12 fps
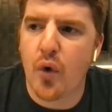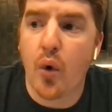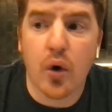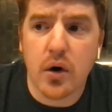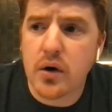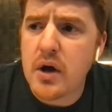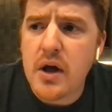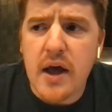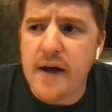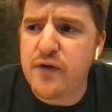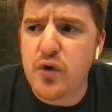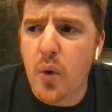Or
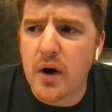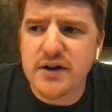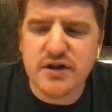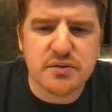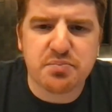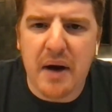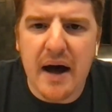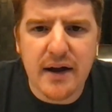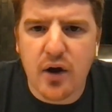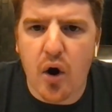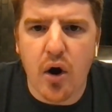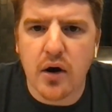if you want to just buy
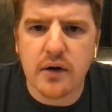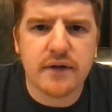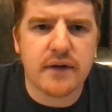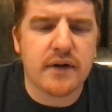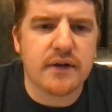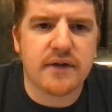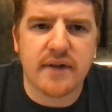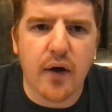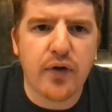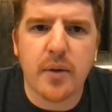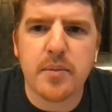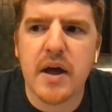cards and
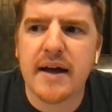sell them,